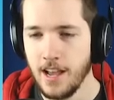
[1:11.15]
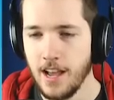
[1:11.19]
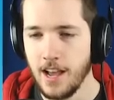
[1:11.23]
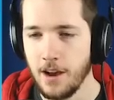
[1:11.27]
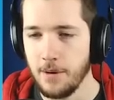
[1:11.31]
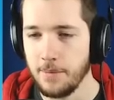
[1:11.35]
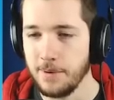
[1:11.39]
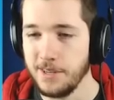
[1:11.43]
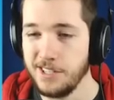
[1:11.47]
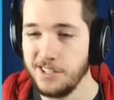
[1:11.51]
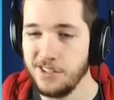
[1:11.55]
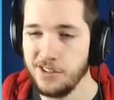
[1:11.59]
Uh,
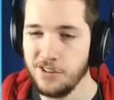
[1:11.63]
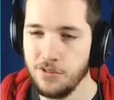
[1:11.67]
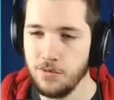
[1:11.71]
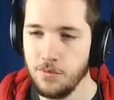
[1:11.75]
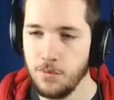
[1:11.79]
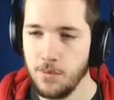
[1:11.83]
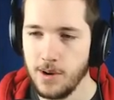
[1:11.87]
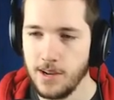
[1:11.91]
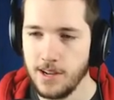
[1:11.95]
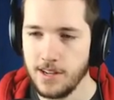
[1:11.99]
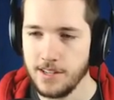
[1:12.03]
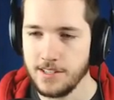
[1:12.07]
we do
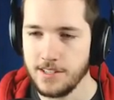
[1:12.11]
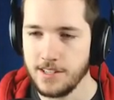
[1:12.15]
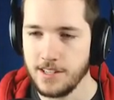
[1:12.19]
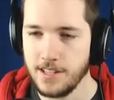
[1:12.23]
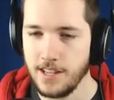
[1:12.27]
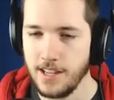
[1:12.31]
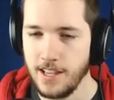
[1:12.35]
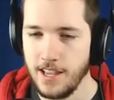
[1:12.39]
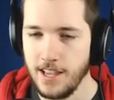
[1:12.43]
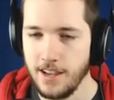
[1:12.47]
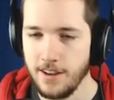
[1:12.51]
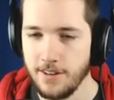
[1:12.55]
want
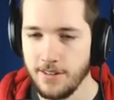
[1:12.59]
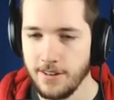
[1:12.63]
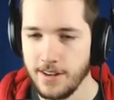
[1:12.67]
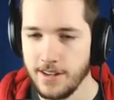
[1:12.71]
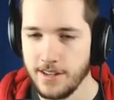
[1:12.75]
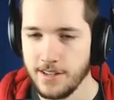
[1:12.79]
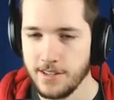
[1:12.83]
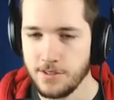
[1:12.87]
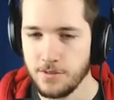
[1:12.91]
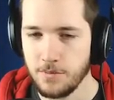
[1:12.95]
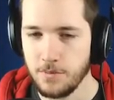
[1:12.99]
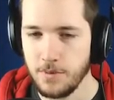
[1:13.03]

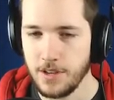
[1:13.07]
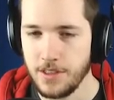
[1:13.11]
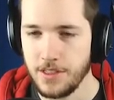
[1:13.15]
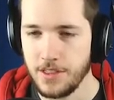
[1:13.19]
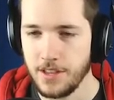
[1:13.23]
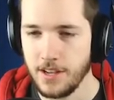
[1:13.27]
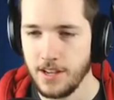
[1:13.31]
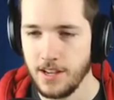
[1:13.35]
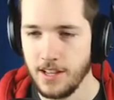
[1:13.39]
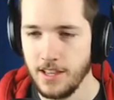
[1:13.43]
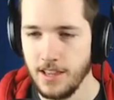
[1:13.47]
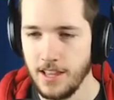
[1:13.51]
areas with
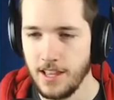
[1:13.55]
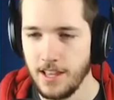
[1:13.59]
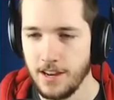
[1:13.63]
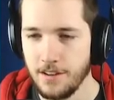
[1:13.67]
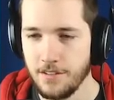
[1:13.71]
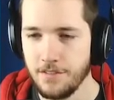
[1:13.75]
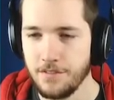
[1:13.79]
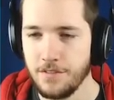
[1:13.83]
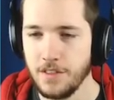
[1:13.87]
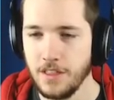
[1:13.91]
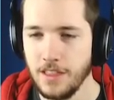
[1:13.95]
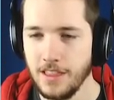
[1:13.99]
a lot
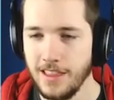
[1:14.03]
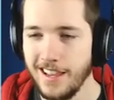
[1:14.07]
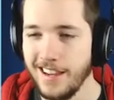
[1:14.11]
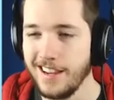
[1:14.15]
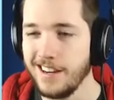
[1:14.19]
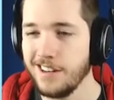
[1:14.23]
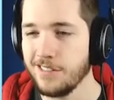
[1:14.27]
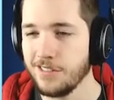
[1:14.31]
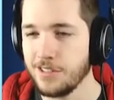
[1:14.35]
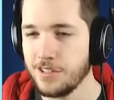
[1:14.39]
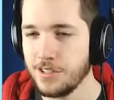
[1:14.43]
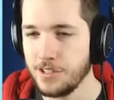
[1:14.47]
of
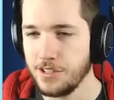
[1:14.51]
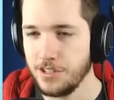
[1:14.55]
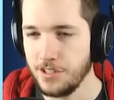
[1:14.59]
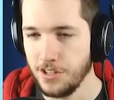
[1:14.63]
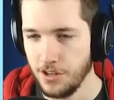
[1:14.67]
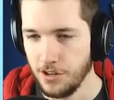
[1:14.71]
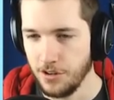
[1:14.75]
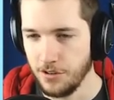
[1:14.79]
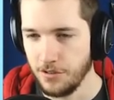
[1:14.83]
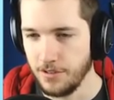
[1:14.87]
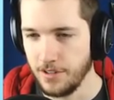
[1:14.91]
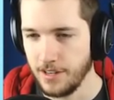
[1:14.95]
lighter
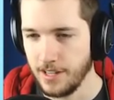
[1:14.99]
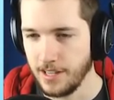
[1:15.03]
stone,